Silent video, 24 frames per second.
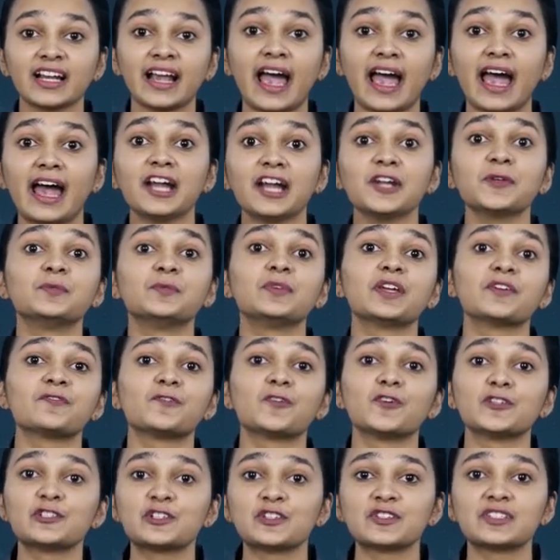And we have
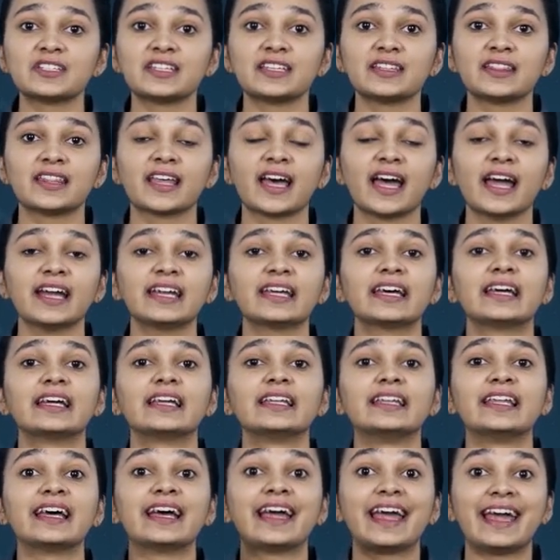also seen that
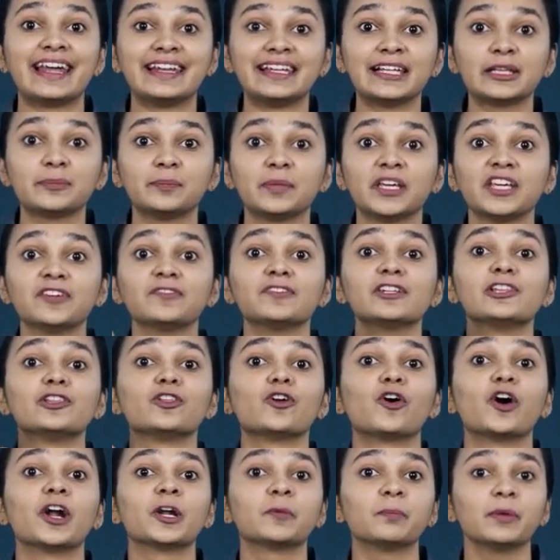the LLP will
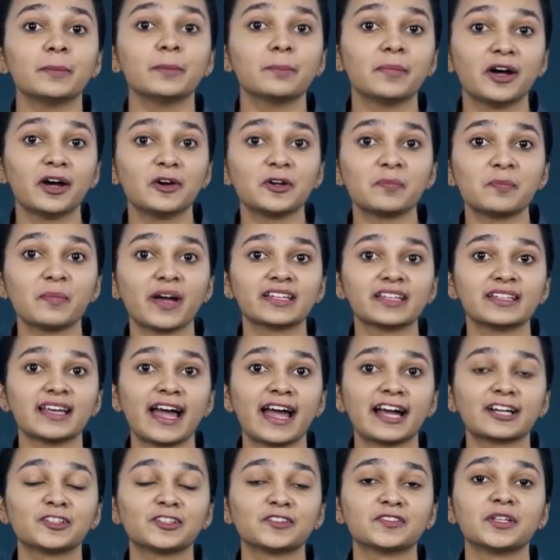not be bound by the
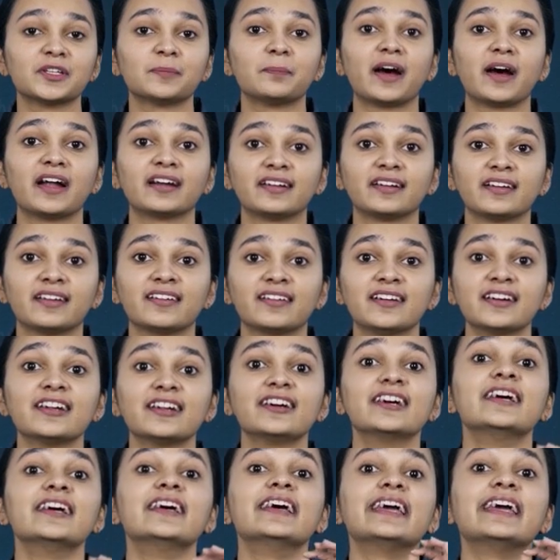act of the partner
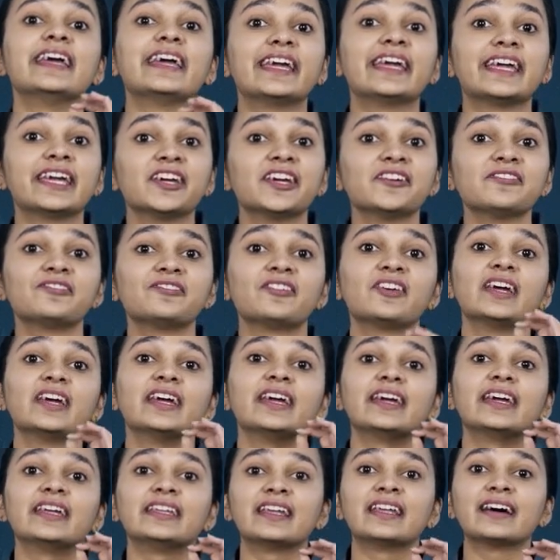if
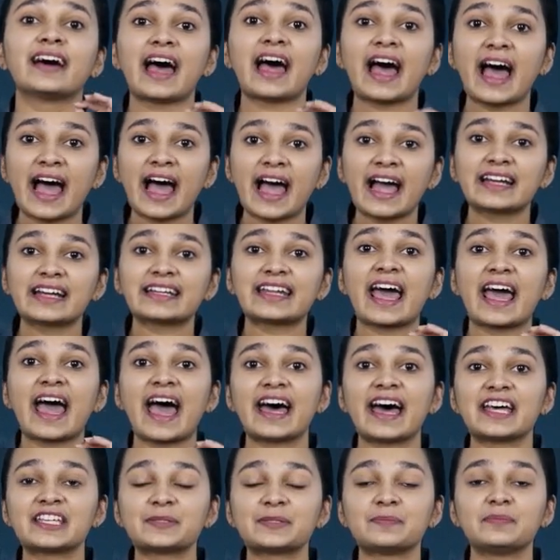the act
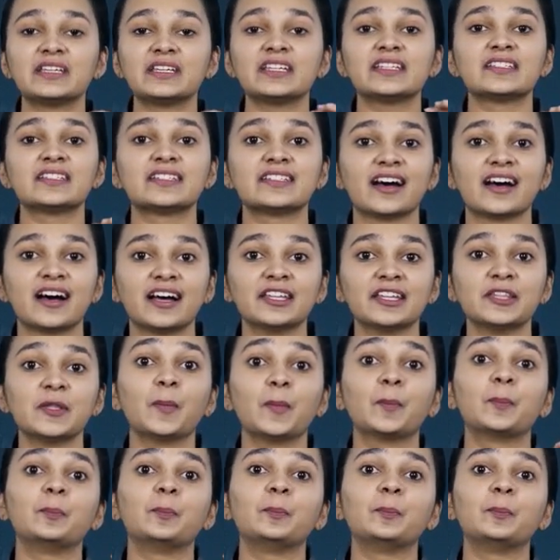has been done